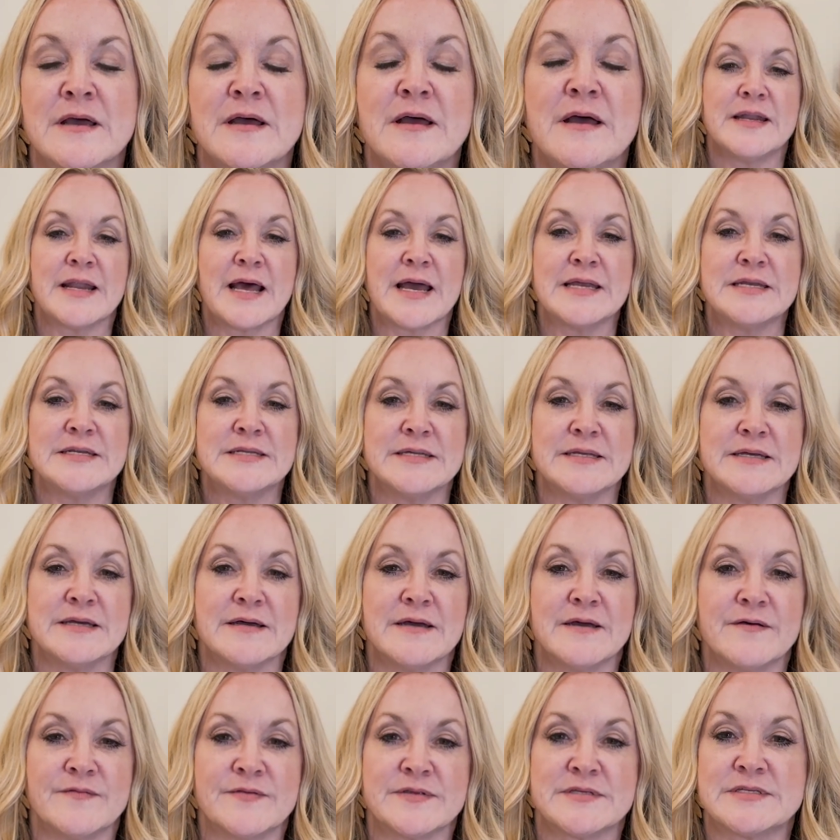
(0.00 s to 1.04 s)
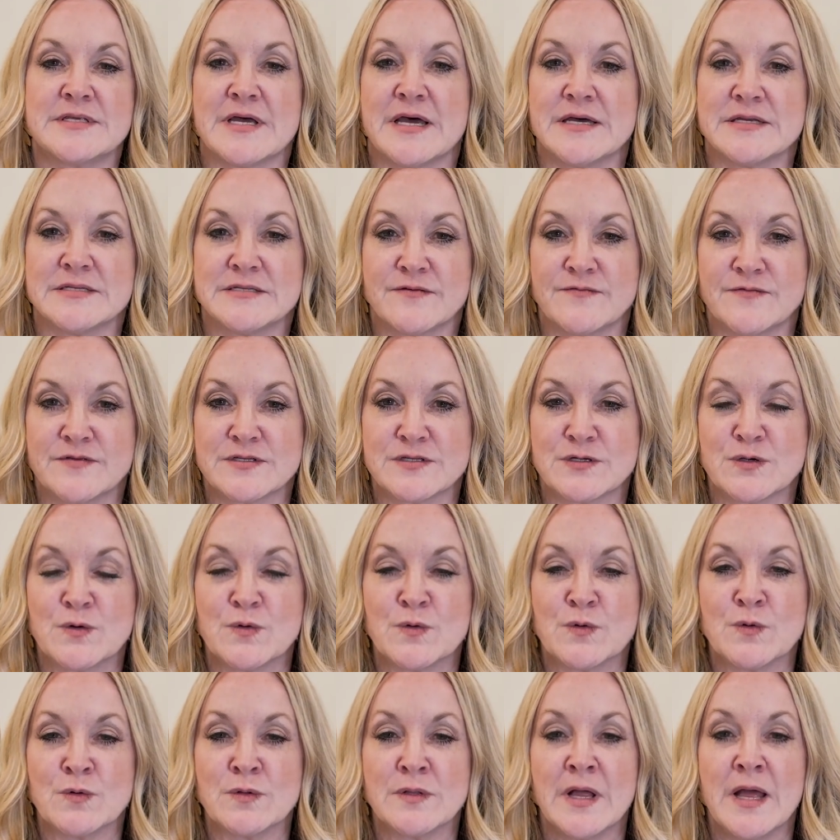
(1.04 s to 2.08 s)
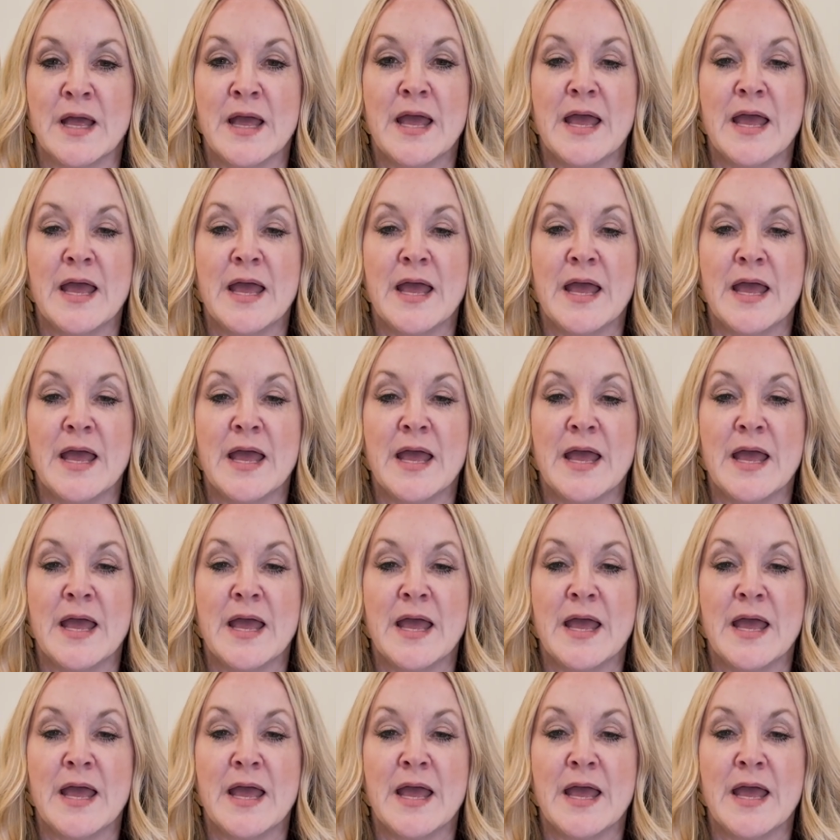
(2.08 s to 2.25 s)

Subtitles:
an idea of the size of the school.